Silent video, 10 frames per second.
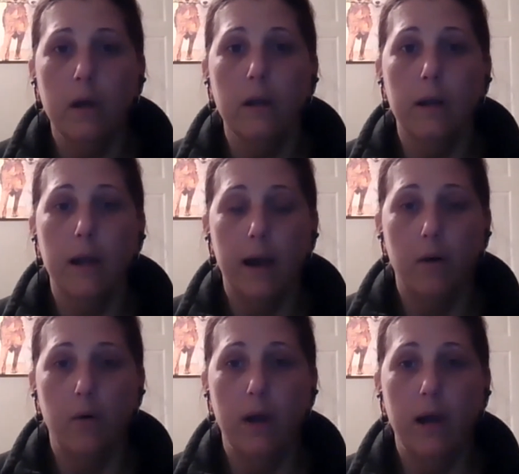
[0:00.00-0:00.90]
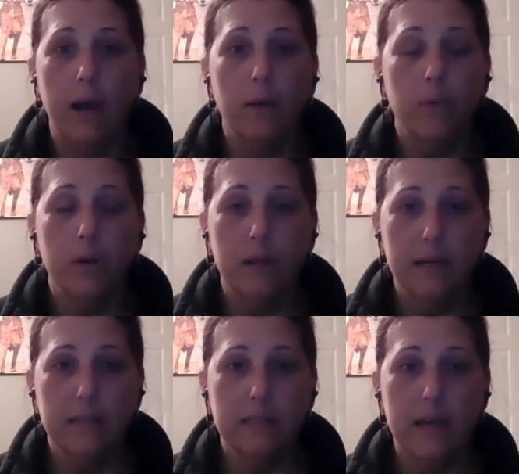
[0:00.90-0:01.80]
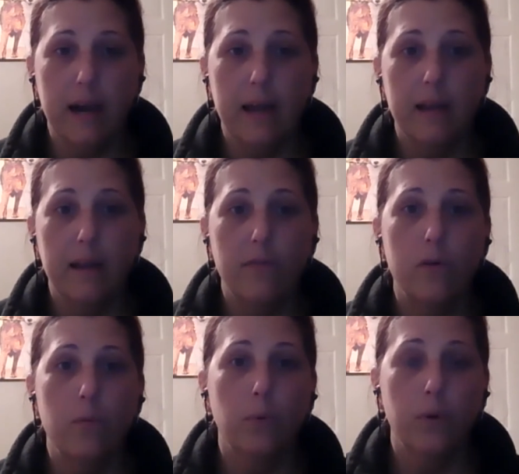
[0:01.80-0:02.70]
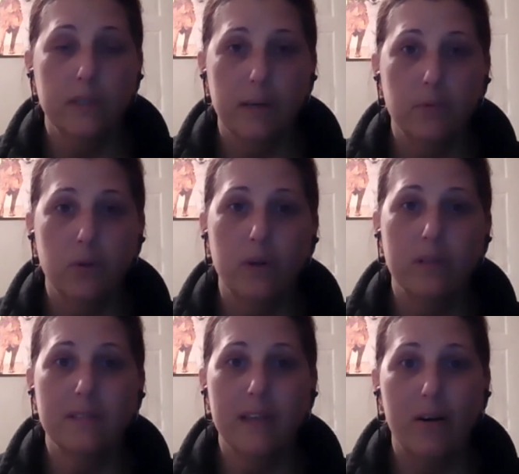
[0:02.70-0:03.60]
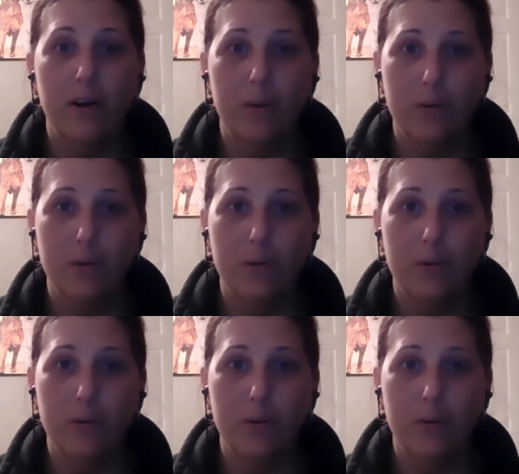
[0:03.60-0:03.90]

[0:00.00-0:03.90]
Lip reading: Now, I realize that if you precept on Saturday,